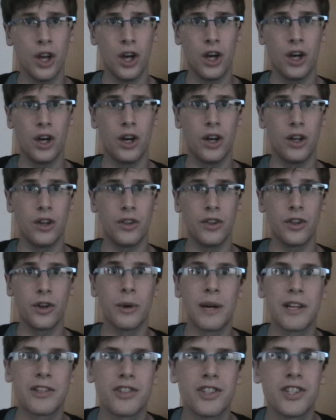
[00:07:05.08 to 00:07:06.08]
the
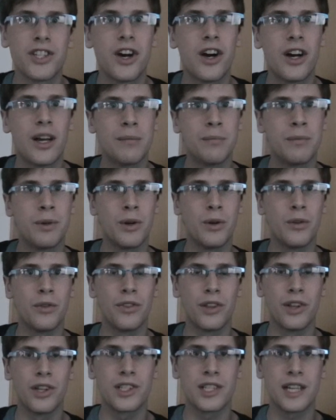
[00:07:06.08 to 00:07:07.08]
Question Time on
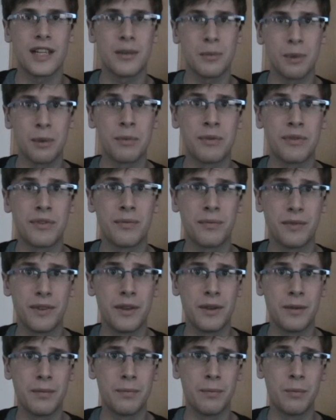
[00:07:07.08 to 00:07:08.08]
Thursday, the one
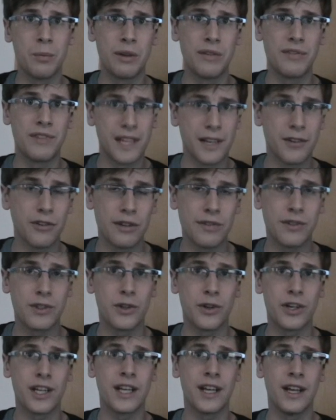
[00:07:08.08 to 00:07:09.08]
with Nick
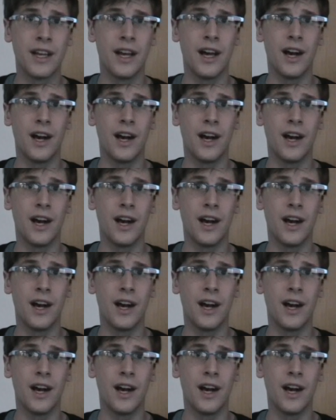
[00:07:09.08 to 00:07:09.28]
Griffin on it,